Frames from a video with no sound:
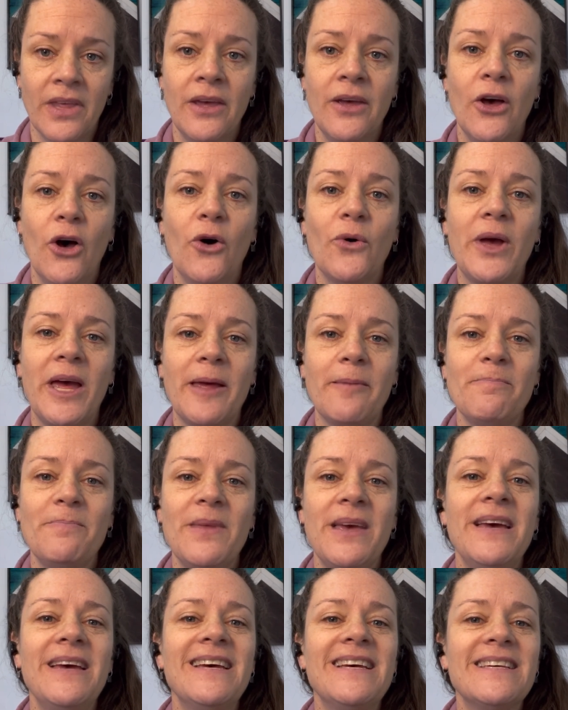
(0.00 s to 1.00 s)
Okay,
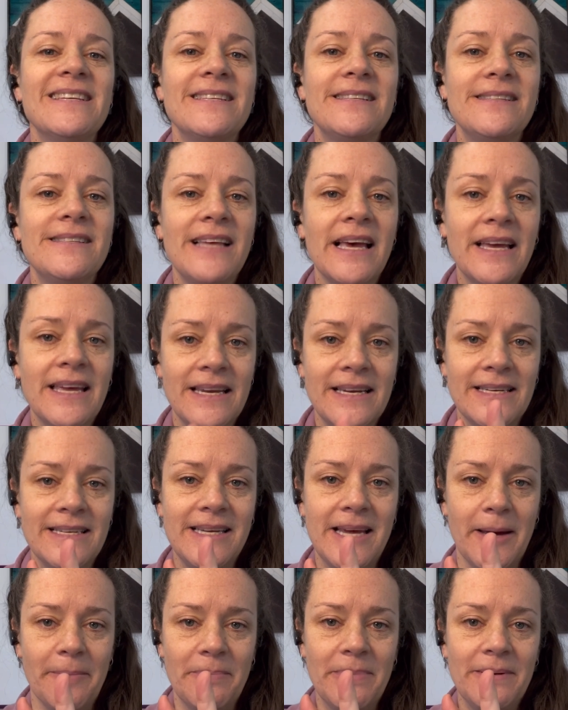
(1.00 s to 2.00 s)
second
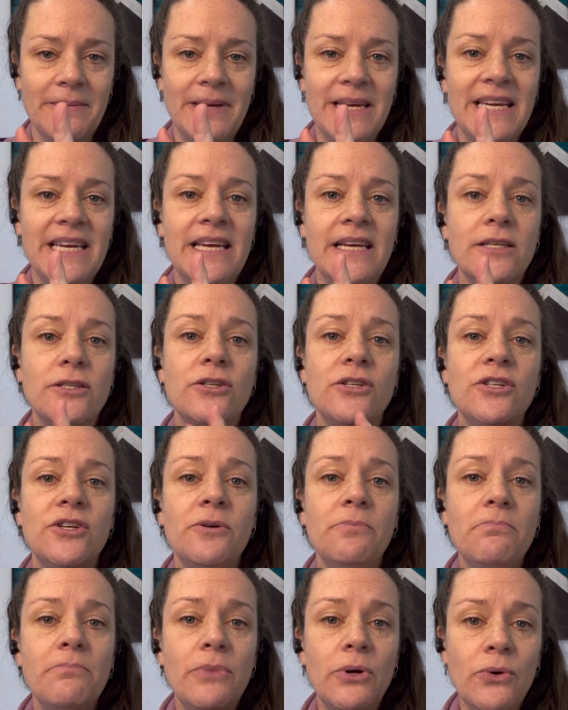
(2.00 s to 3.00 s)
tip is to
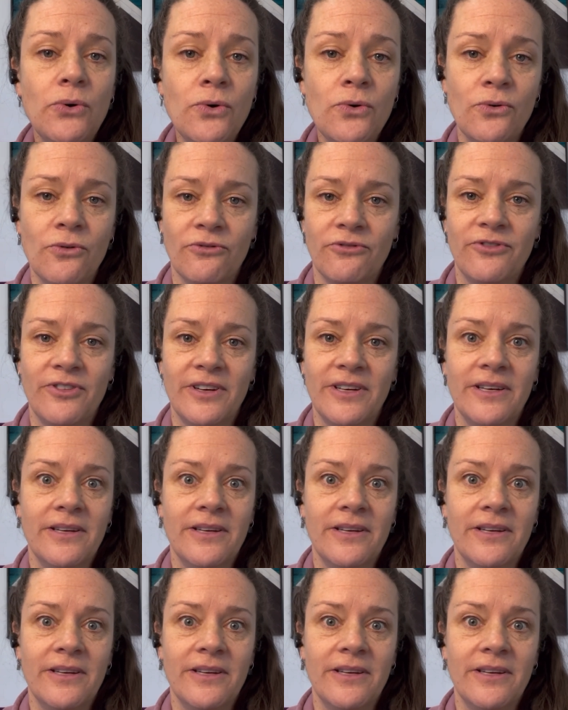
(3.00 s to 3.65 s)
move.